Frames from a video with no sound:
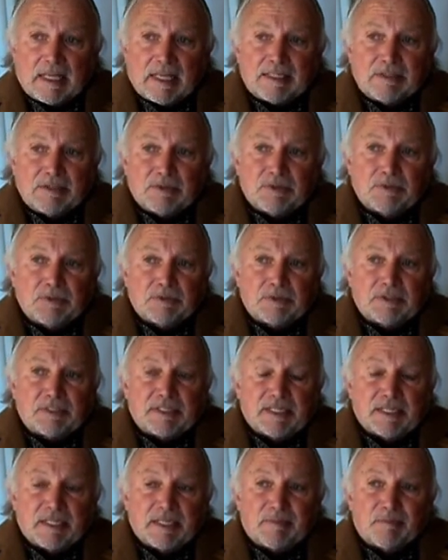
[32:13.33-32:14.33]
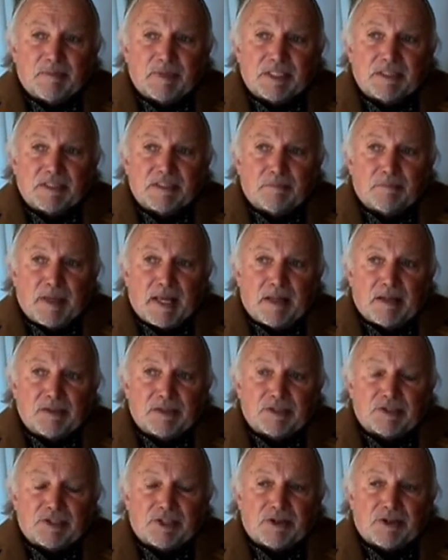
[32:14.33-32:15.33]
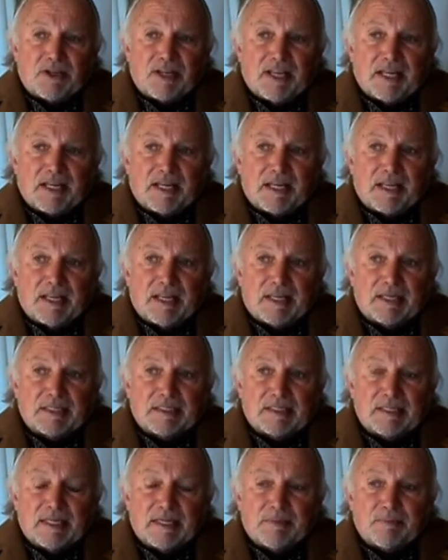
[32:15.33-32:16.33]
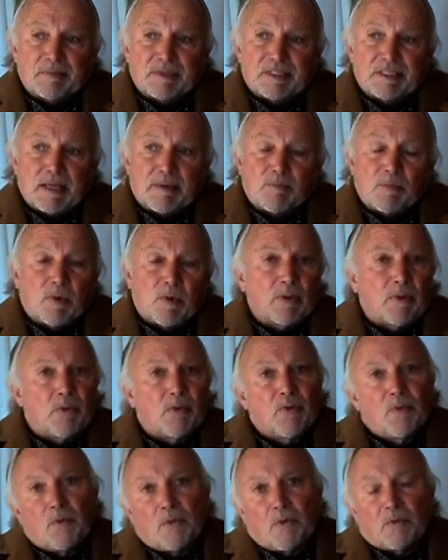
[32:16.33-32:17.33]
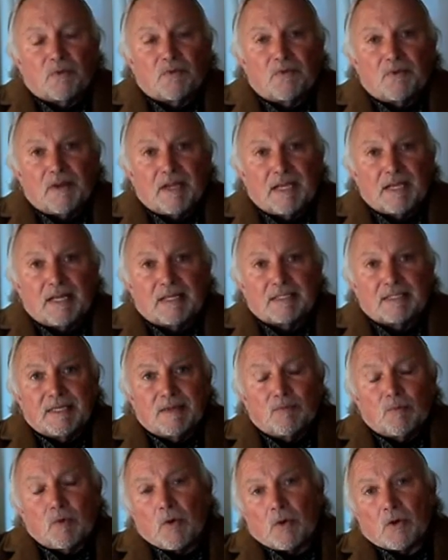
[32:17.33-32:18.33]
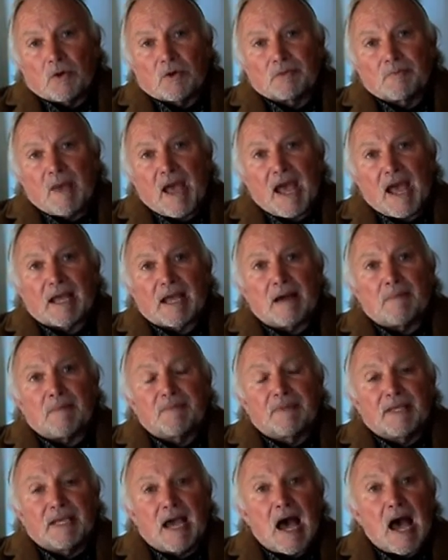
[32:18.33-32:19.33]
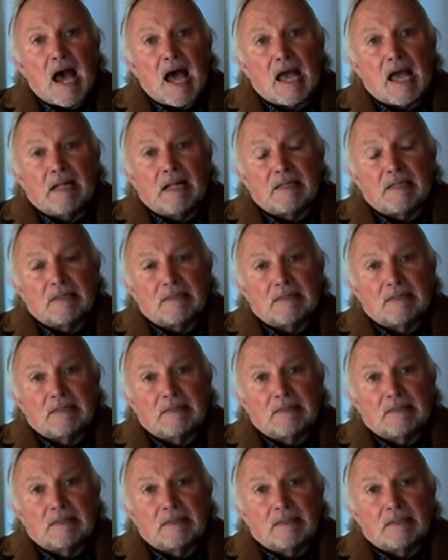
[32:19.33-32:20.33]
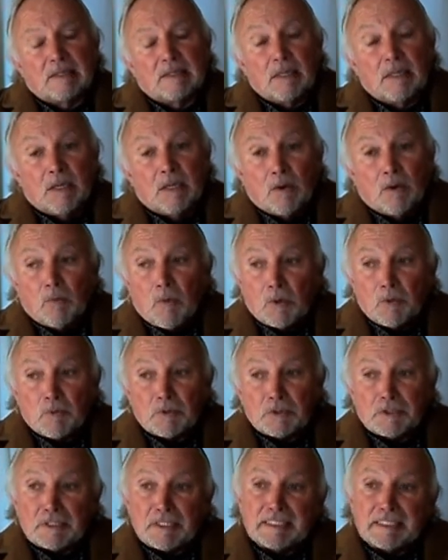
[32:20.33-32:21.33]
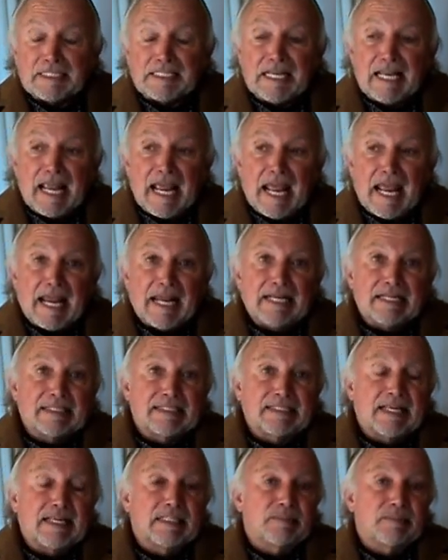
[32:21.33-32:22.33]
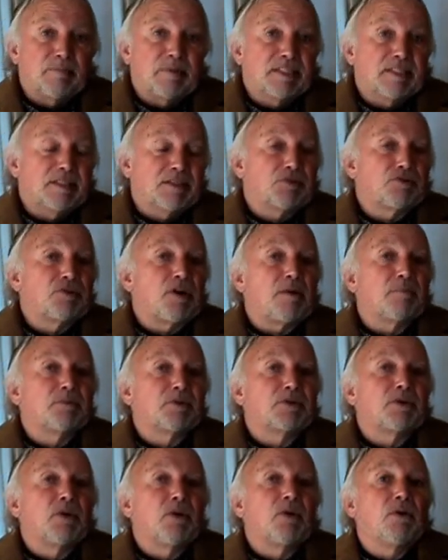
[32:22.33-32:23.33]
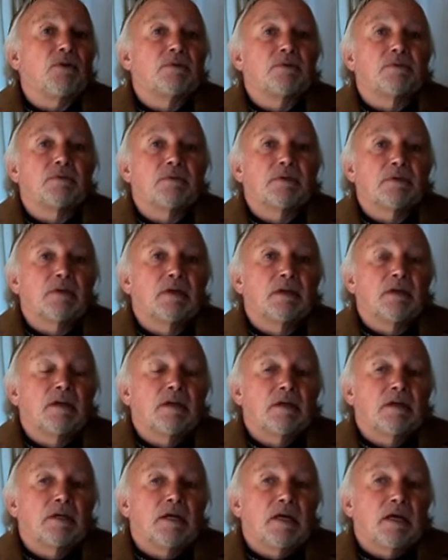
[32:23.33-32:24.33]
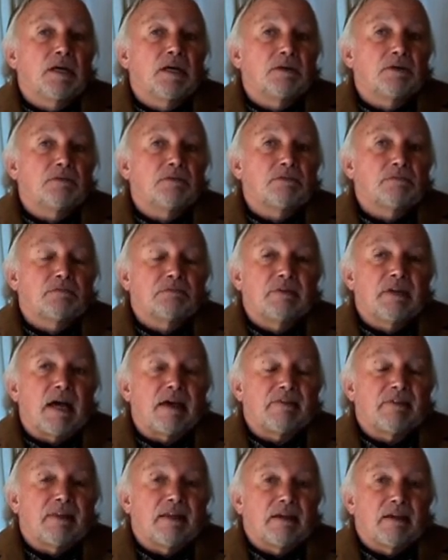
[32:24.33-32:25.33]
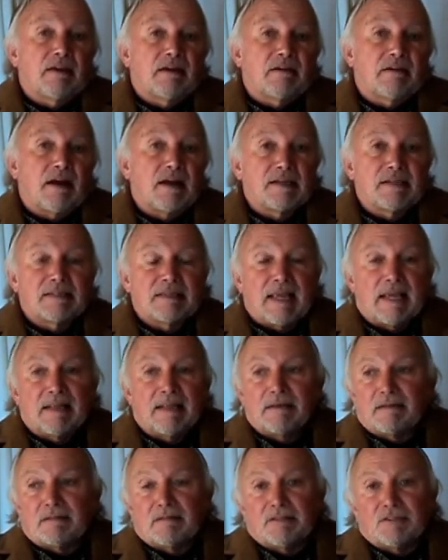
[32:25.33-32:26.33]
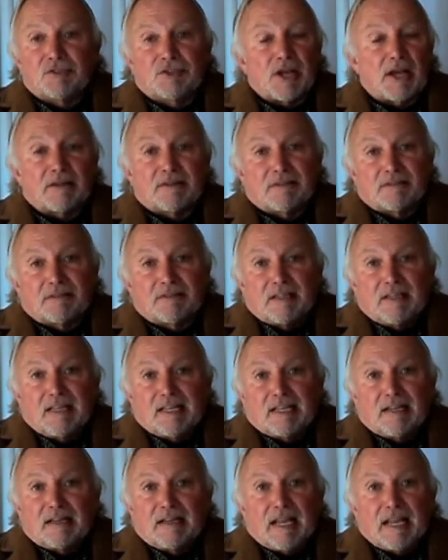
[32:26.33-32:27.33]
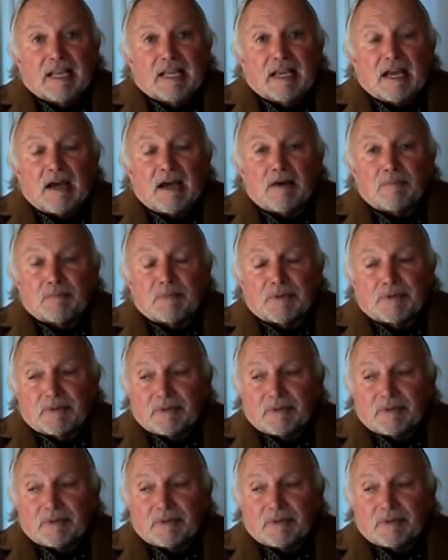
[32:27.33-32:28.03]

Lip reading: I do see Mr. Belcher licking his lips somewhat thoughtfully as he walks back up the aisle. "What was the delay?" says Mrs. Shrubsole. "Oh, nothing," I said. "Just a little hiccup."